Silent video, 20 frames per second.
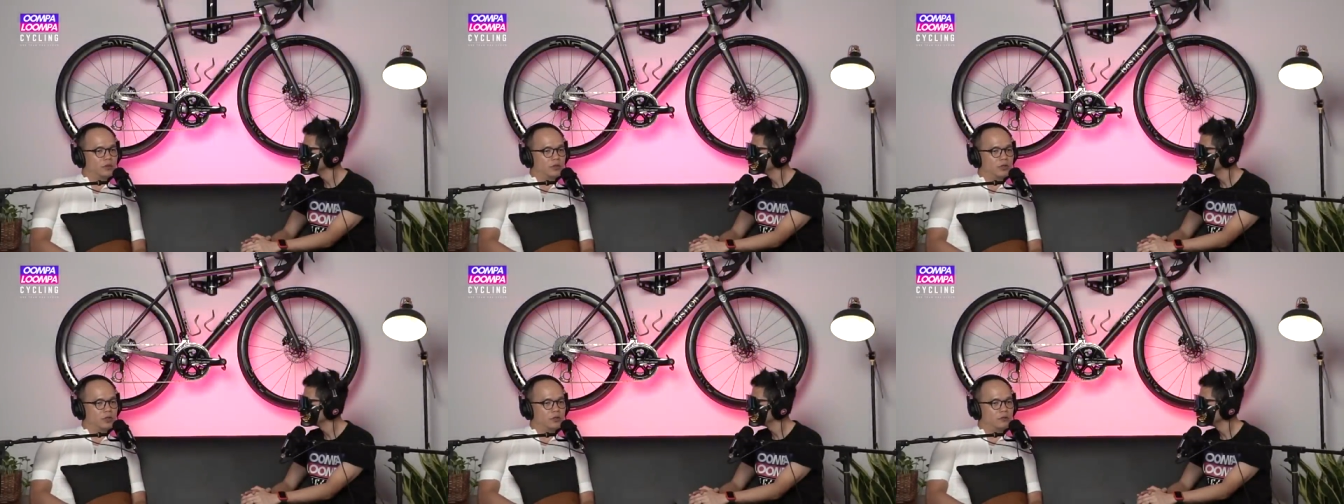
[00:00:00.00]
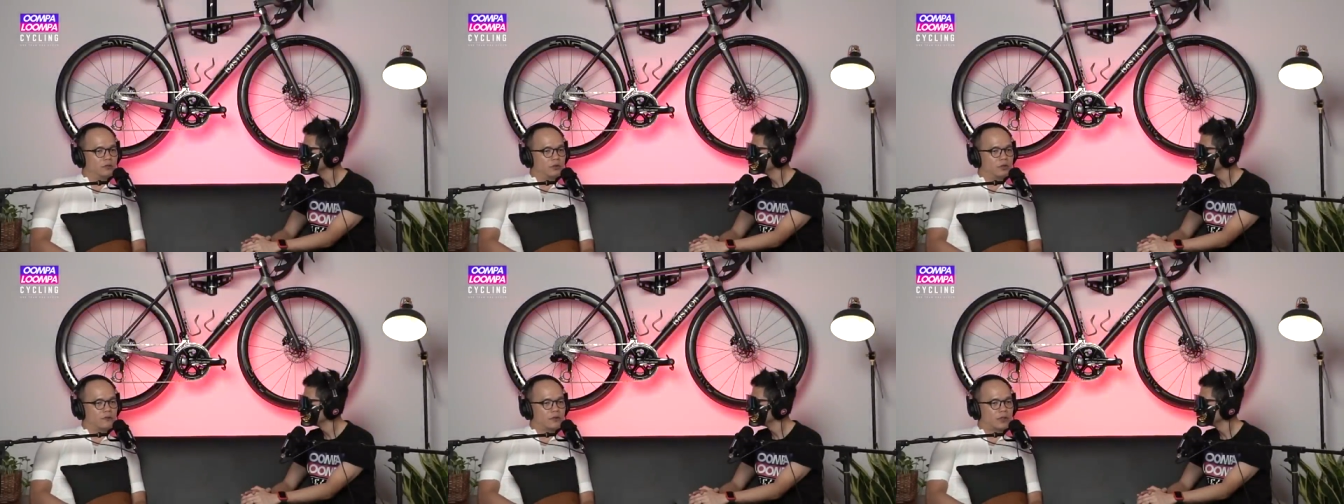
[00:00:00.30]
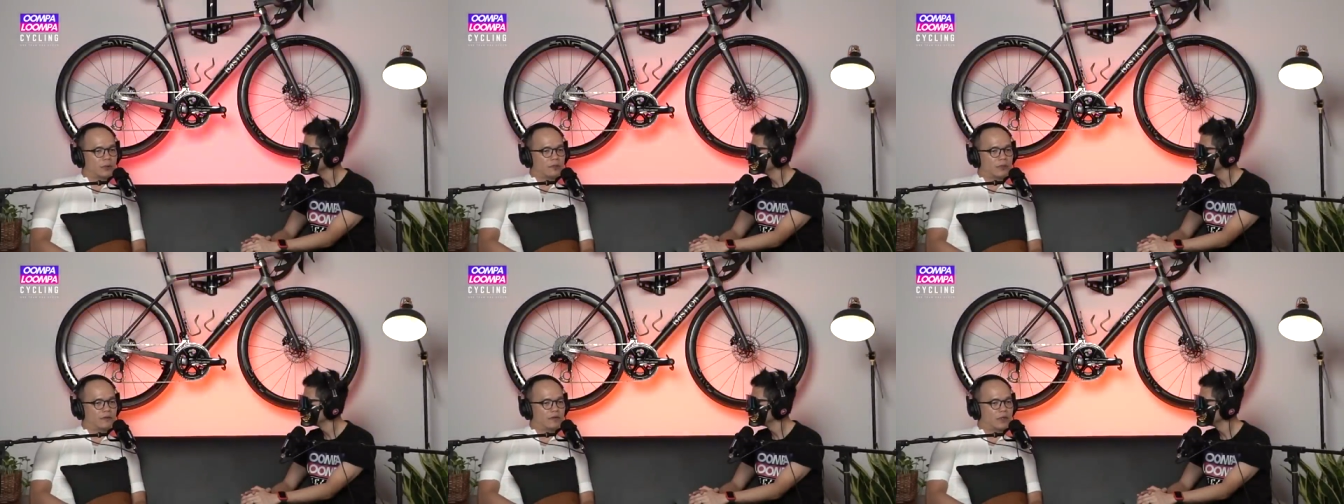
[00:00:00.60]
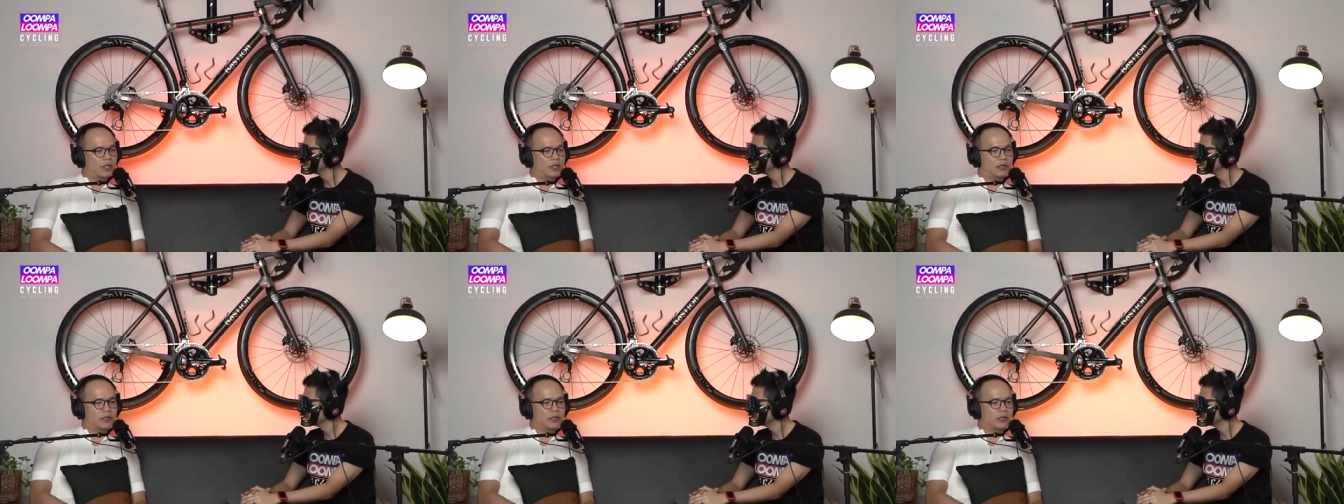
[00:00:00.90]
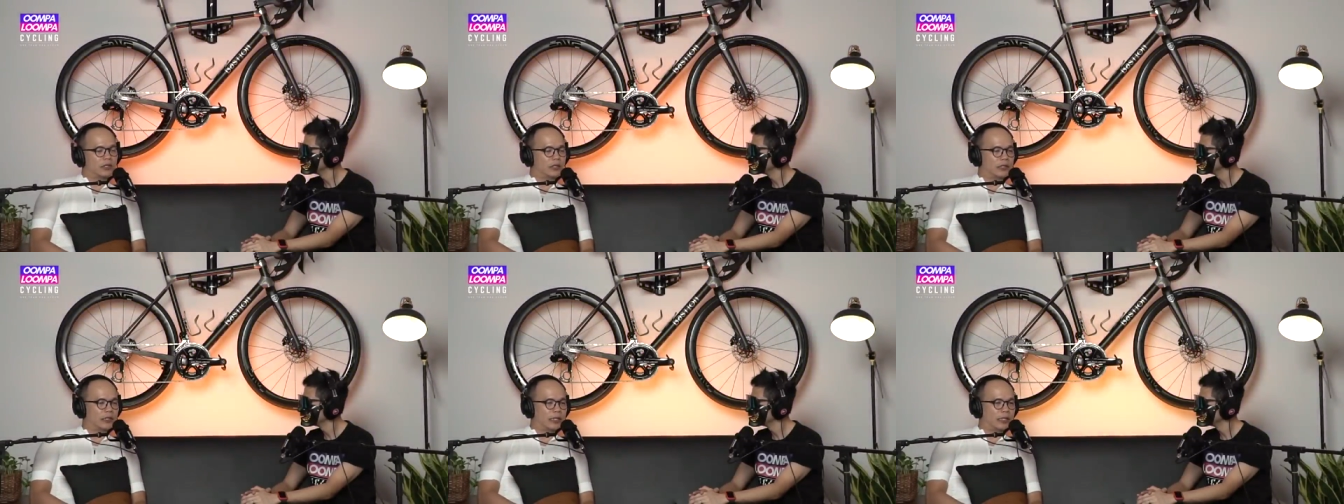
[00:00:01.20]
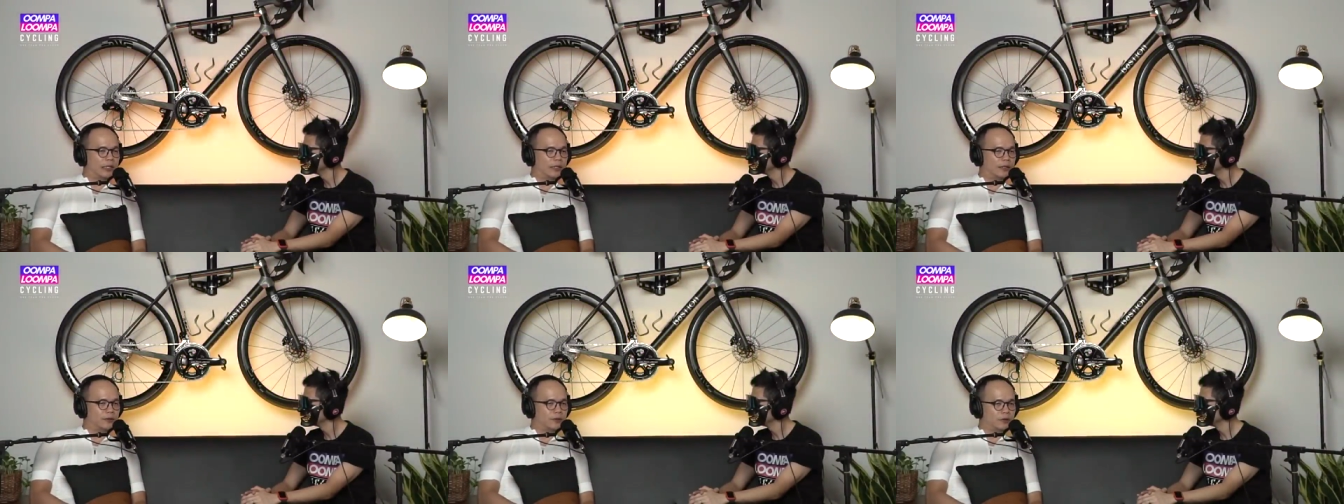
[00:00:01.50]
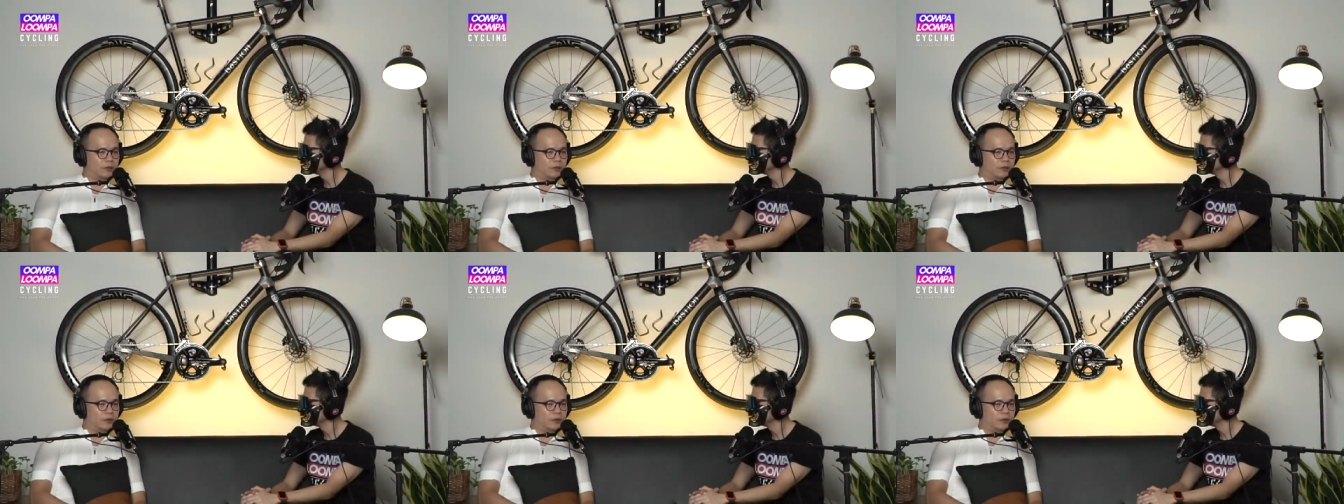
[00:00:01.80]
we deal with some advertising here and there lah.